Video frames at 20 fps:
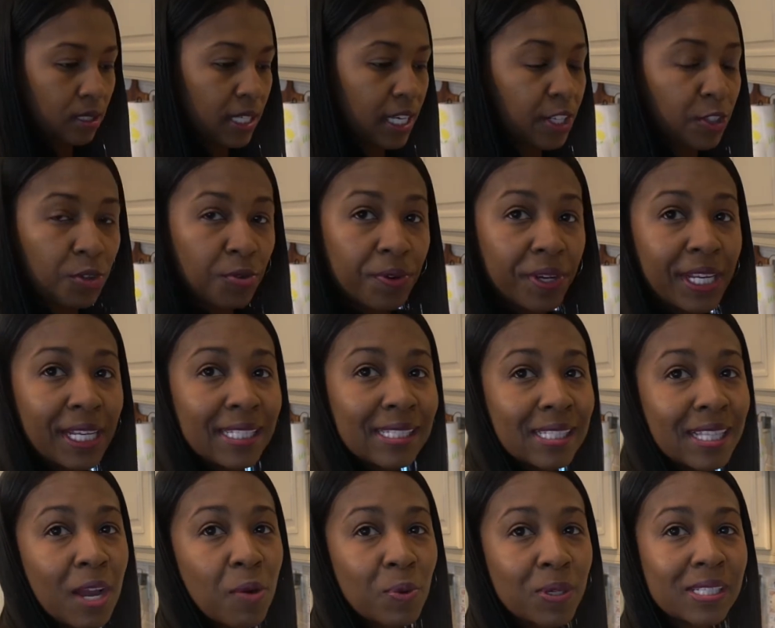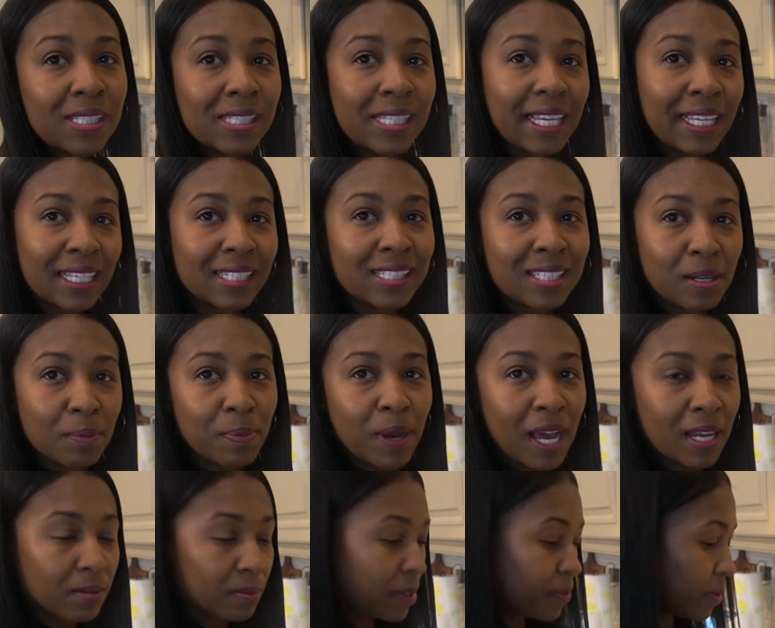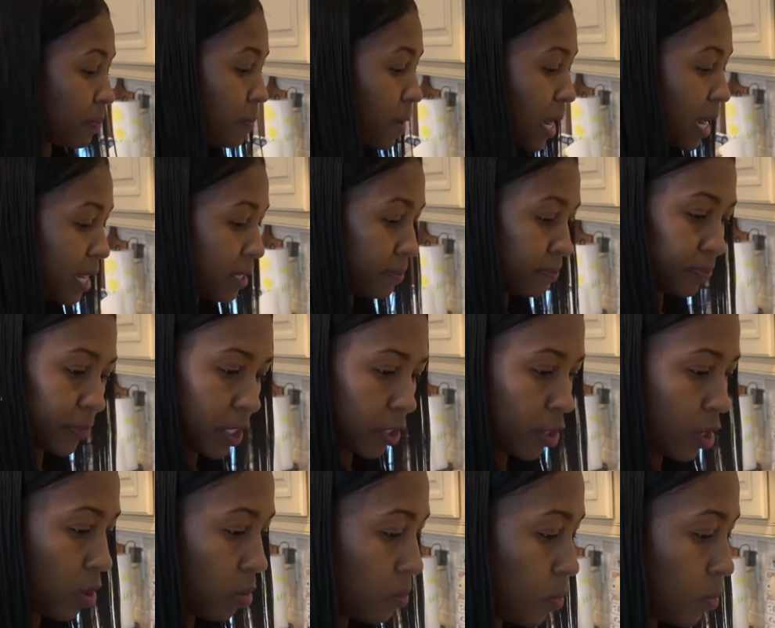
ingredients that were sticking to the bottom of the pot, no